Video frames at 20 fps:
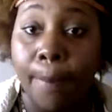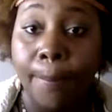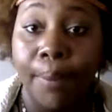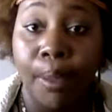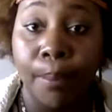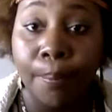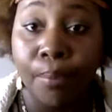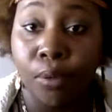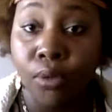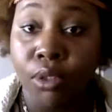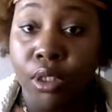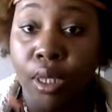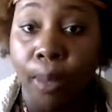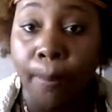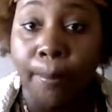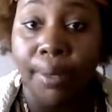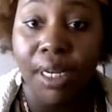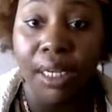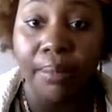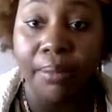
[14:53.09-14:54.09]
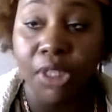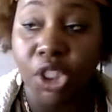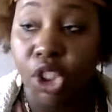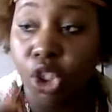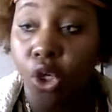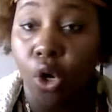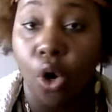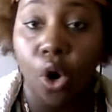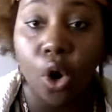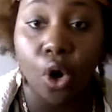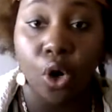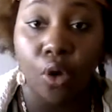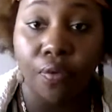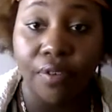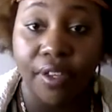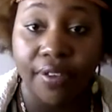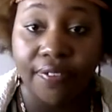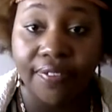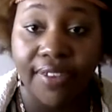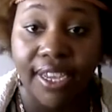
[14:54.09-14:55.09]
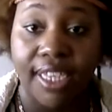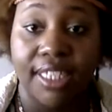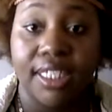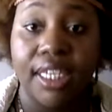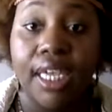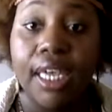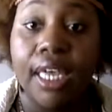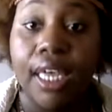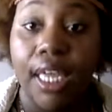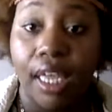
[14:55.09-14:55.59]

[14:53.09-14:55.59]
pimples, blemish all over your face.